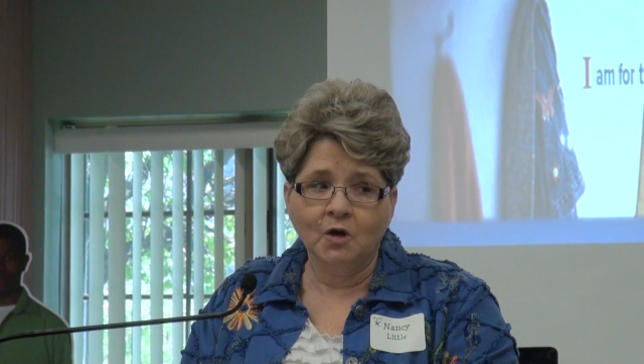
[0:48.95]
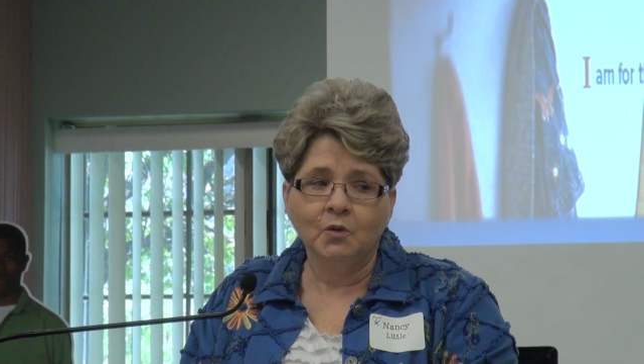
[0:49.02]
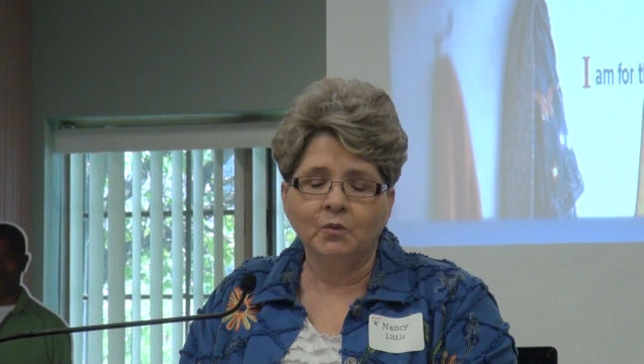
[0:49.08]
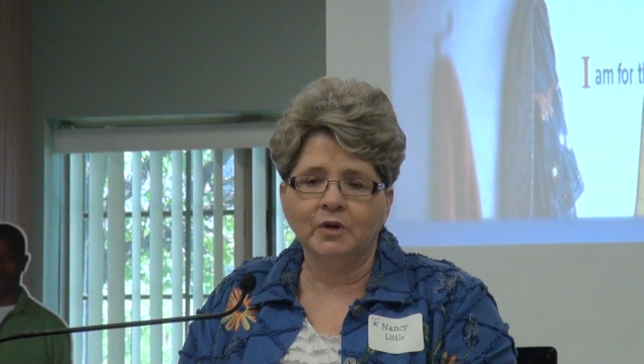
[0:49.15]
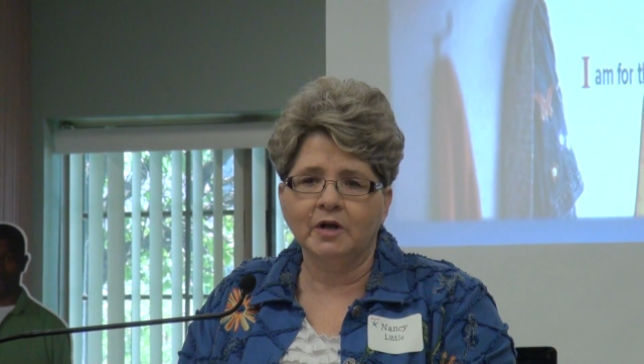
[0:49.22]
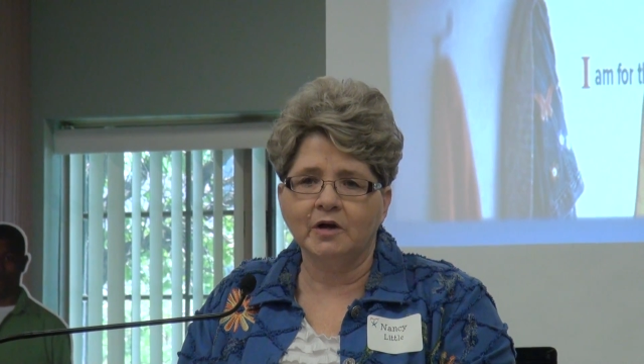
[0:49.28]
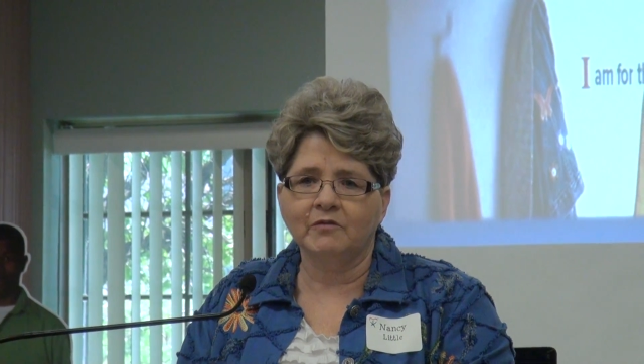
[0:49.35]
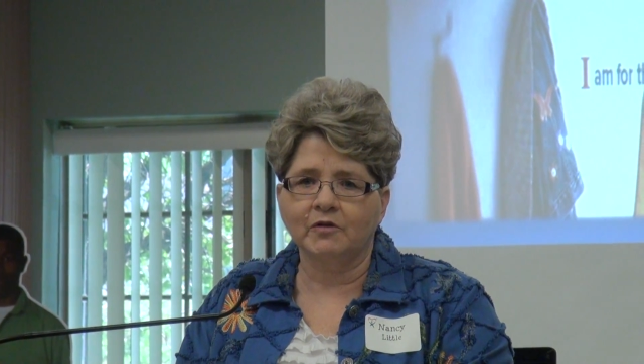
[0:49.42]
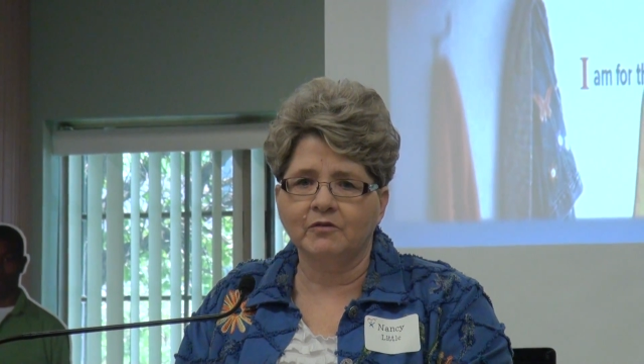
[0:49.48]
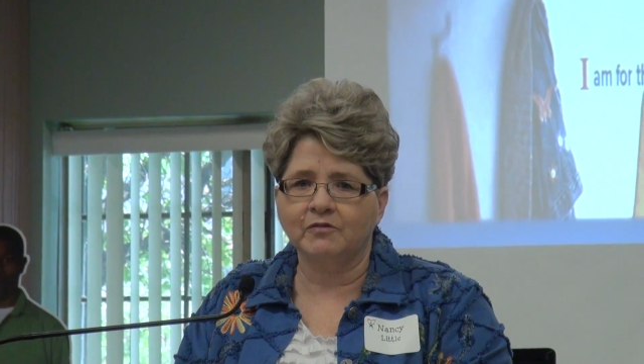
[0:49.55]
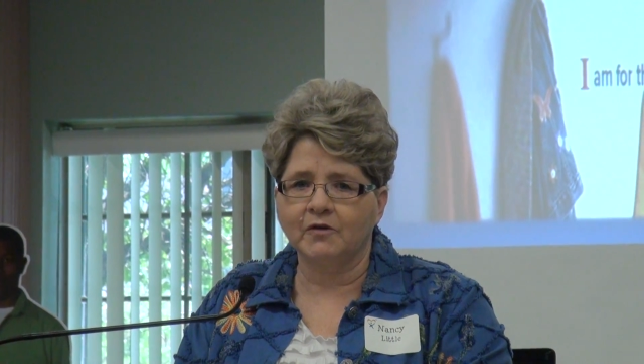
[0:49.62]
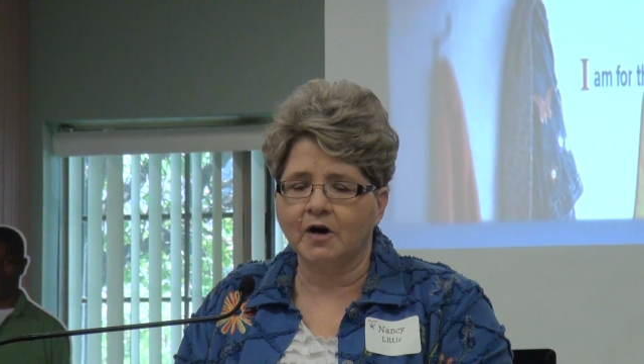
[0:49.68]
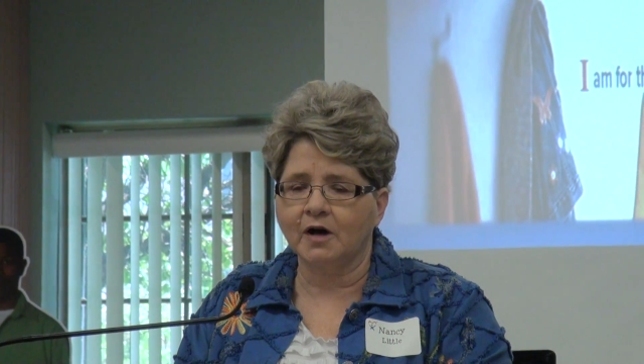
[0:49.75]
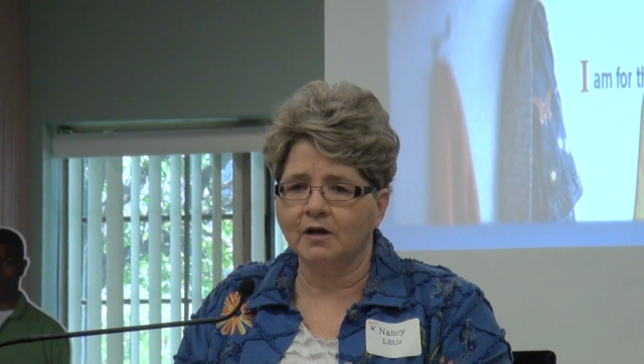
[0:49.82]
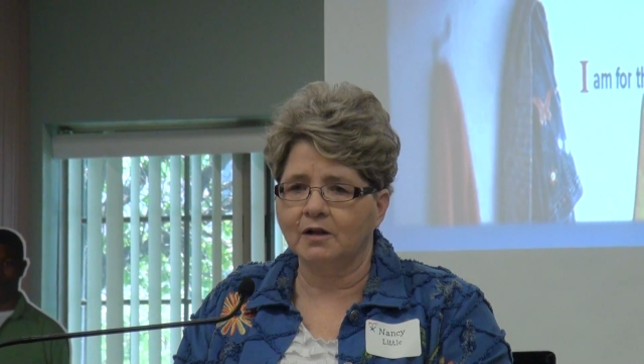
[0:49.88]
We never
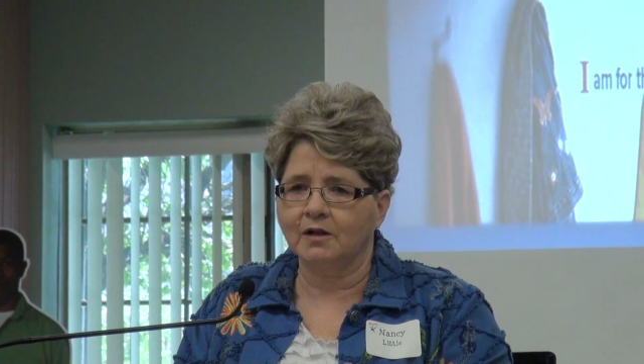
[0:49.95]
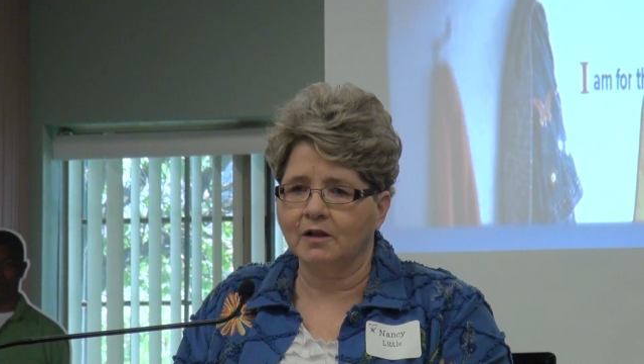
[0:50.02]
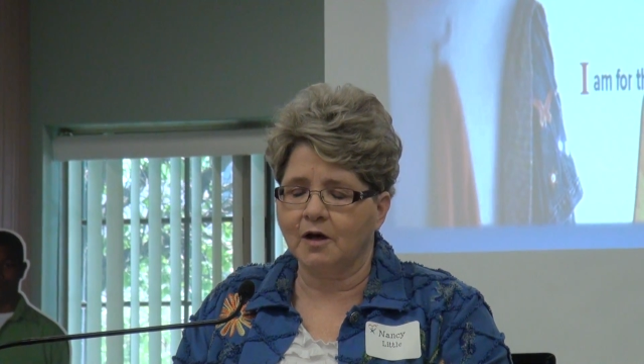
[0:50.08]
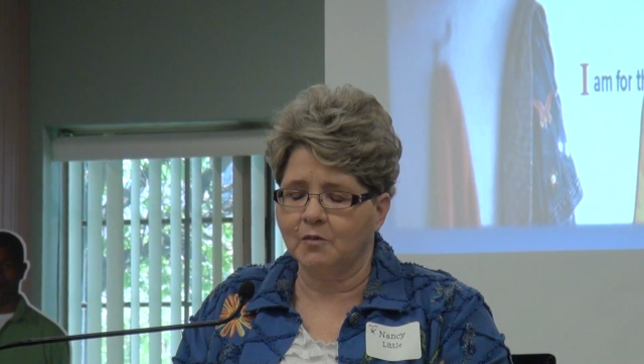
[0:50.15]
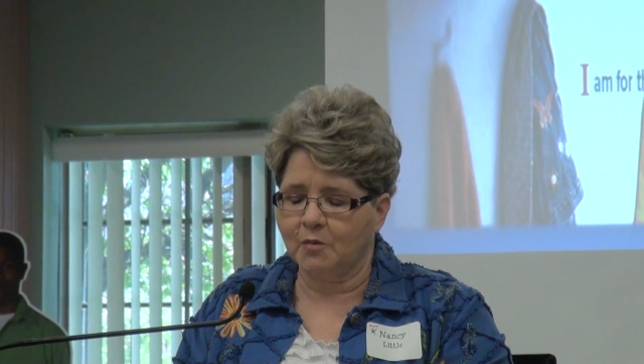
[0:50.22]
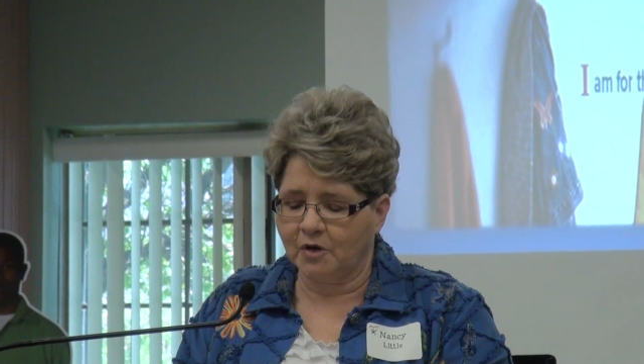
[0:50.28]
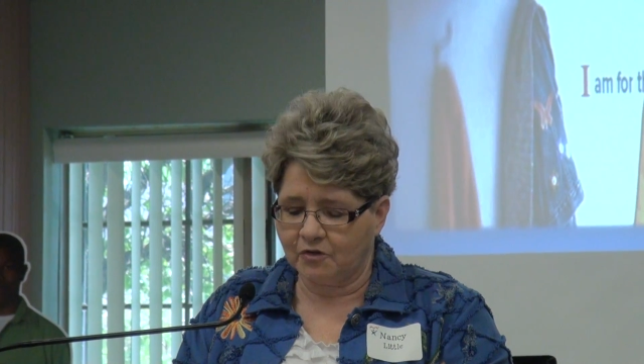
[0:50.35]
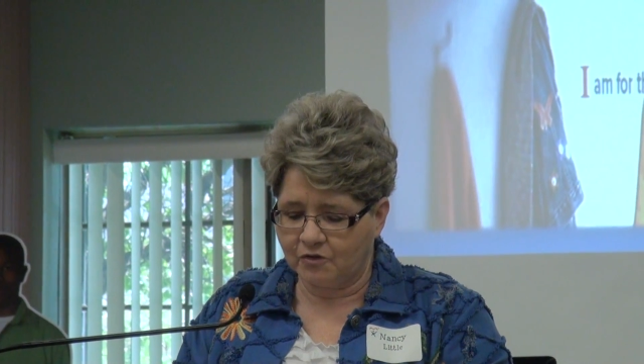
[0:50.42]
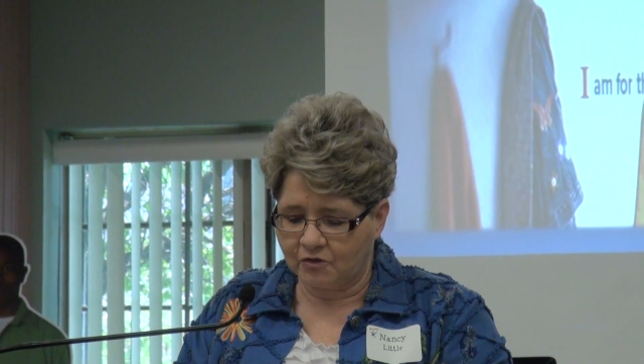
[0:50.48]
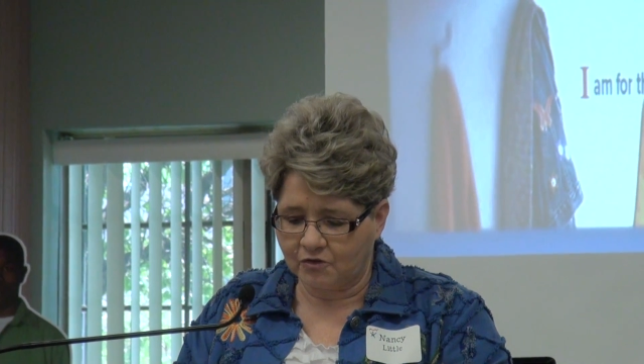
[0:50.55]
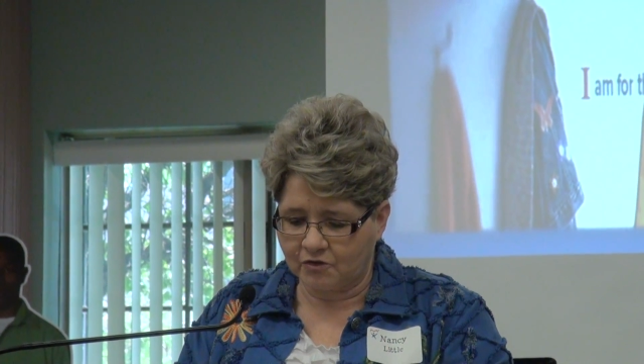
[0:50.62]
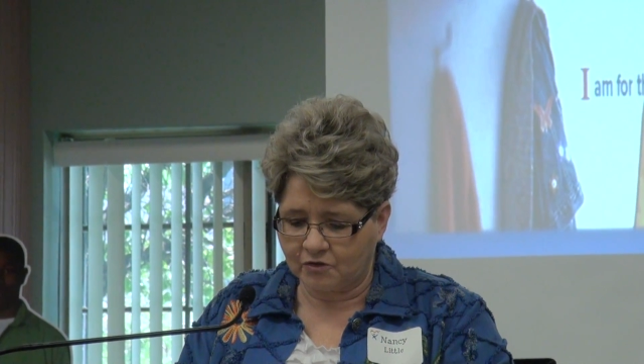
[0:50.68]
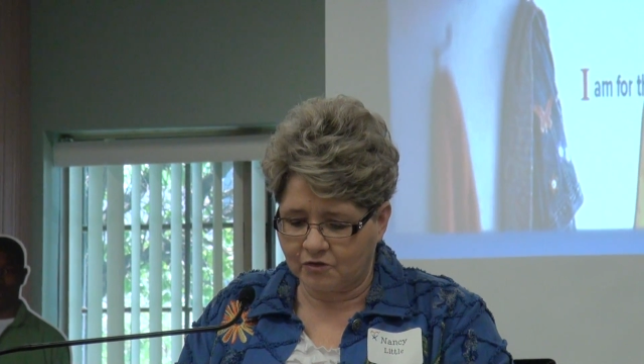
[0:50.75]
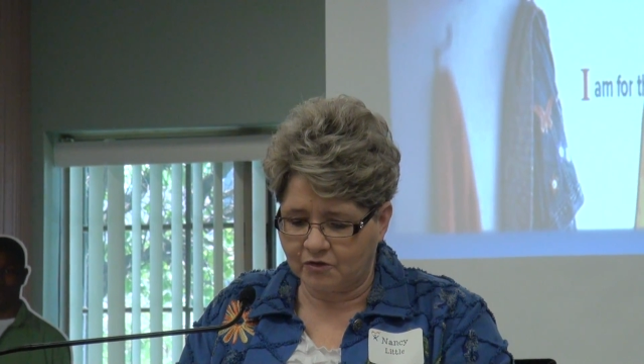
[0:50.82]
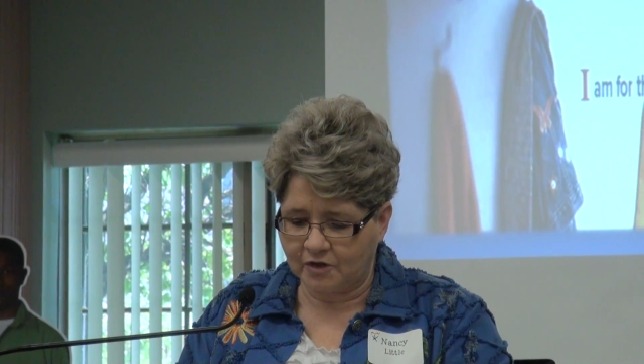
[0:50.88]
fought like my
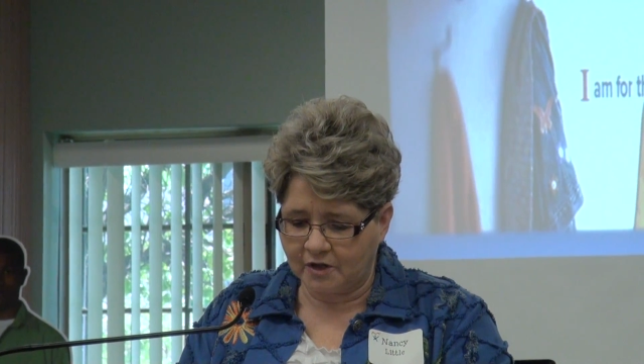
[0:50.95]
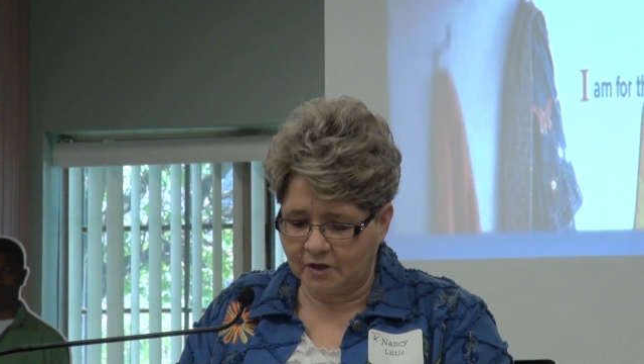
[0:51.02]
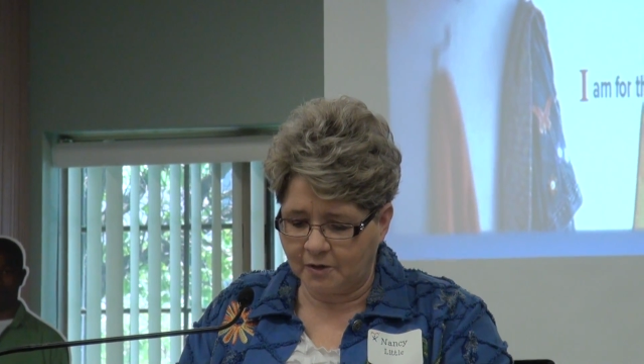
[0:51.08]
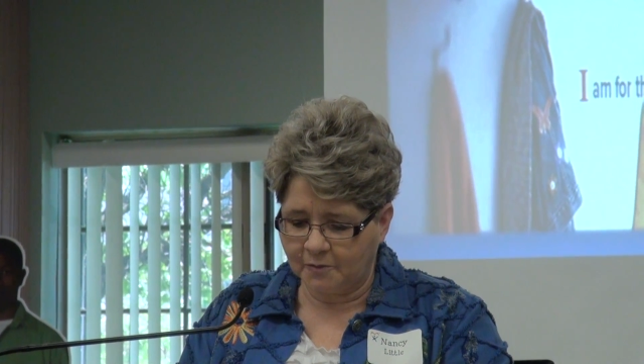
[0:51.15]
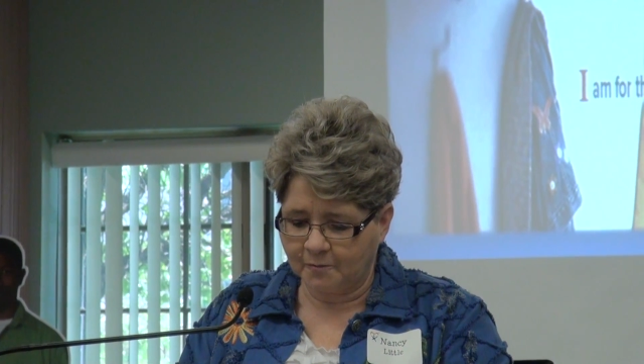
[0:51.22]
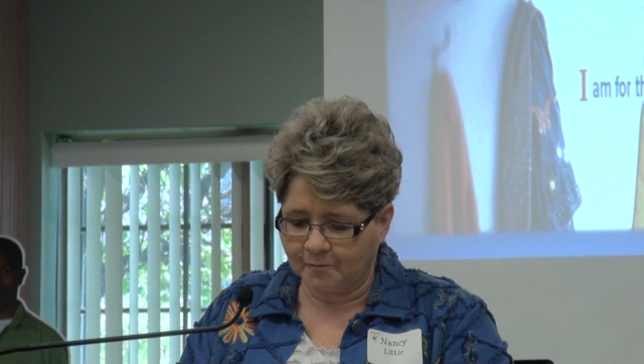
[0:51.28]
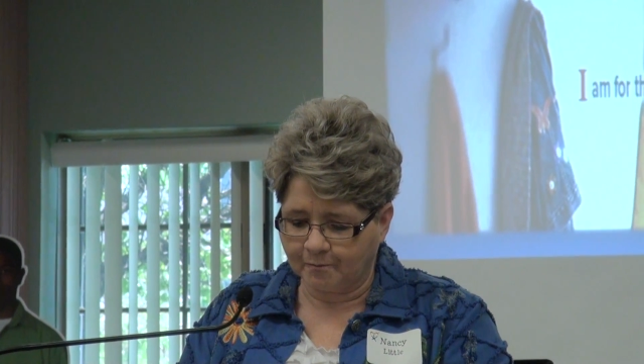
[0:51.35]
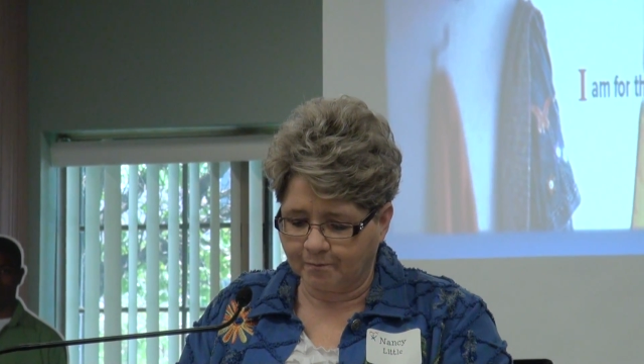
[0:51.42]
sisters did